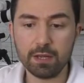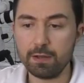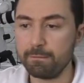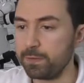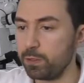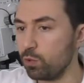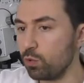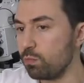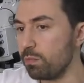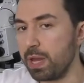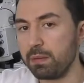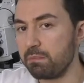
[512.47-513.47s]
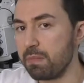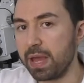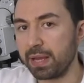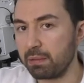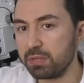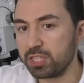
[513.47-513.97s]
you may
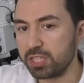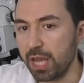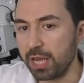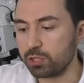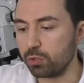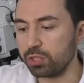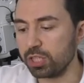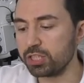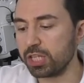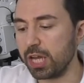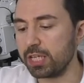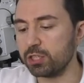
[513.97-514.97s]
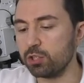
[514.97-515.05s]
make a mistake. So in this case,